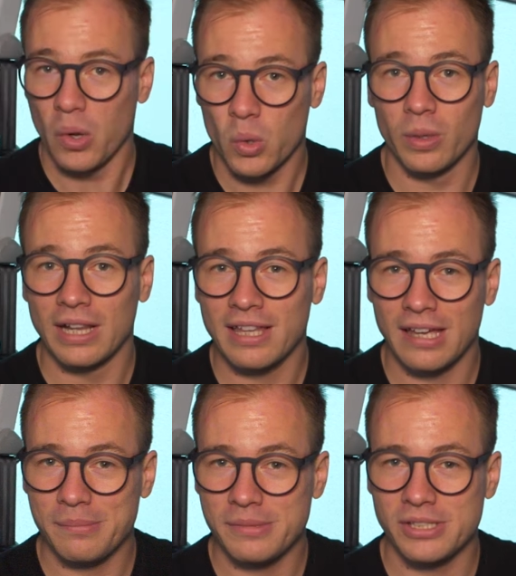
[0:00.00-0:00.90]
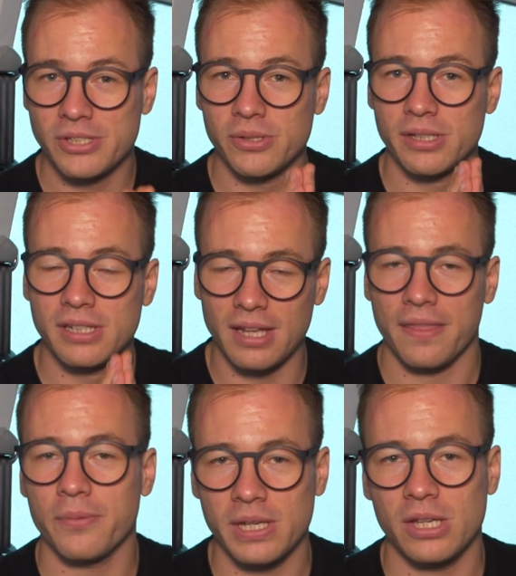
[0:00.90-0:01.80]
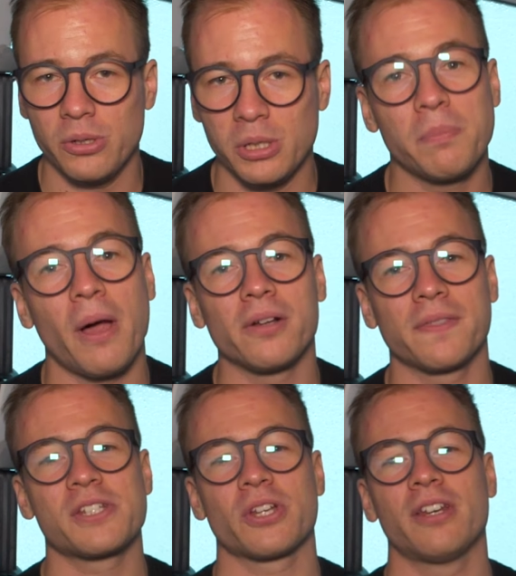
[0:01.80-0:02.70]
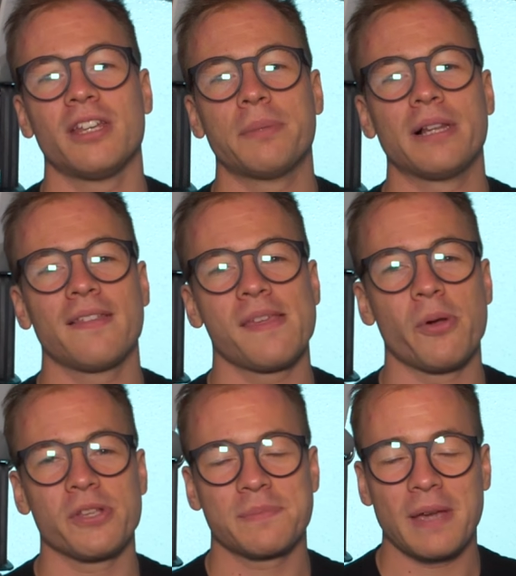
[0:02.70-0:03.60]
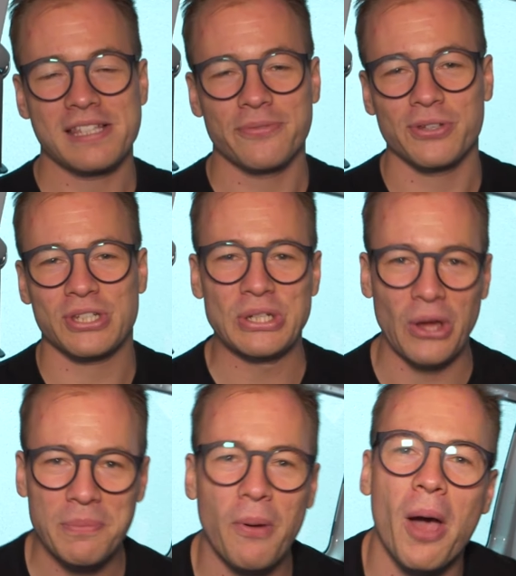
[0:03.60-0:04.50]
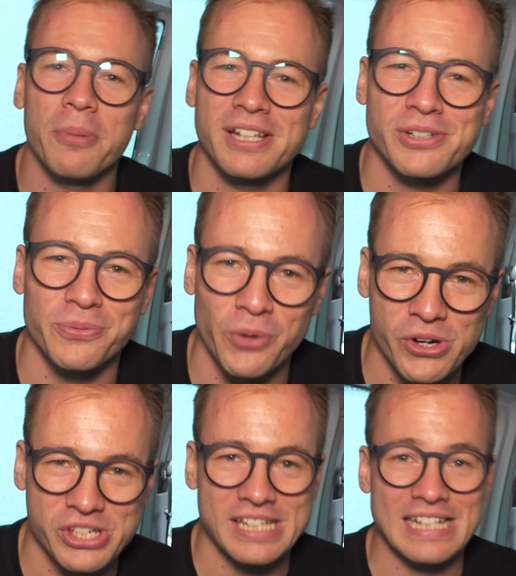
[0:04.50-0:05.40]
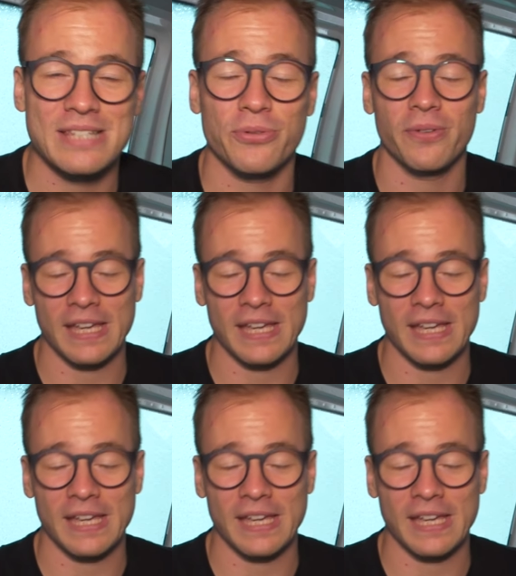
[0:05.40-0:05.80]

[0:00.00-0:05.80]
Welcome to another video about the journey in building the most space efficient non-permanent conversion kits for